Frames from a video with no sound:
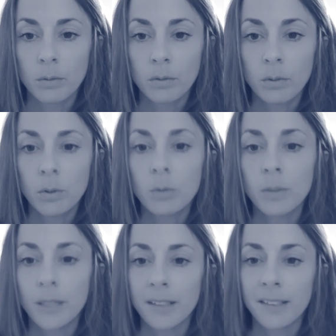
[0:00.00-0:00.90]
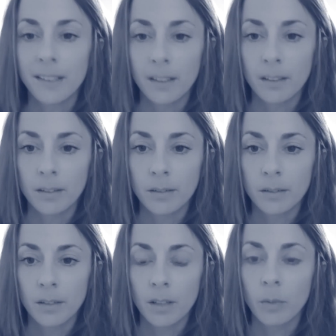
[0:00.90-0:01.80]
who is it
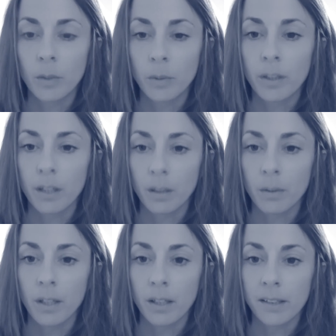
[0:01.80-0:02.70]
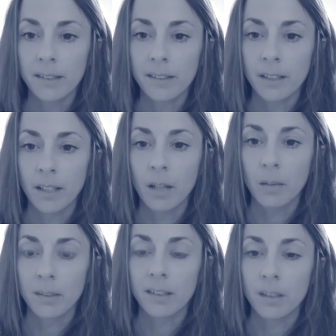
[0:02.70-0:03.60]
that we want there with us? And how
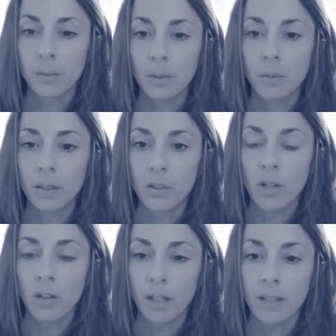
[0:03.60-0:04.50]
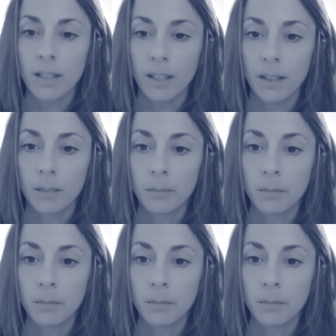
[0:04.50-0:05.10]
is it that we want to share that time?